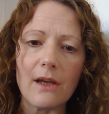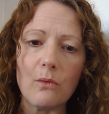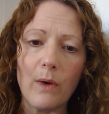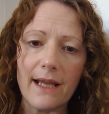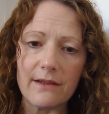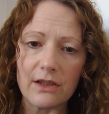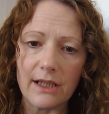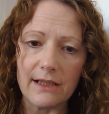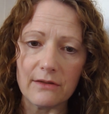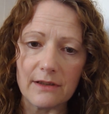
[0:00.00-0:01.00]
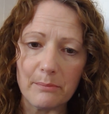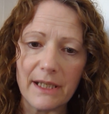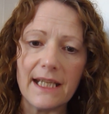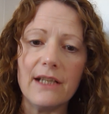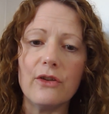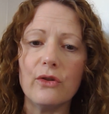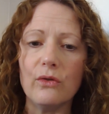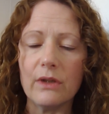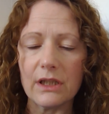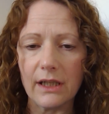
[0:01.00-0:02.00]
where the child has been, who
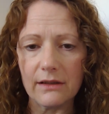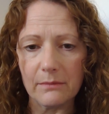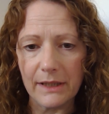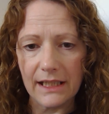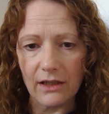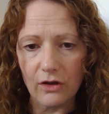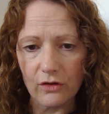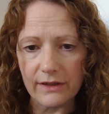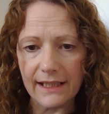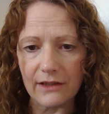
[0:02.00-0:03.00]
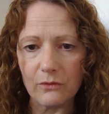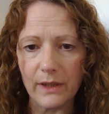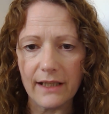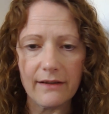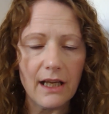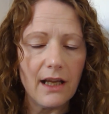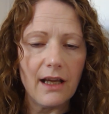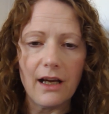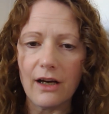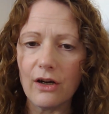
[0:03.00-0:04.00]
the child's been in contact with,
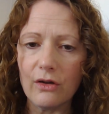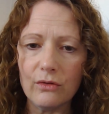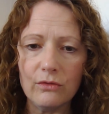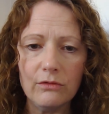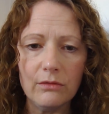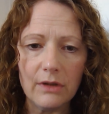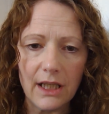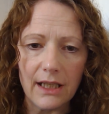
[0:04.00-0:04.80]
a whole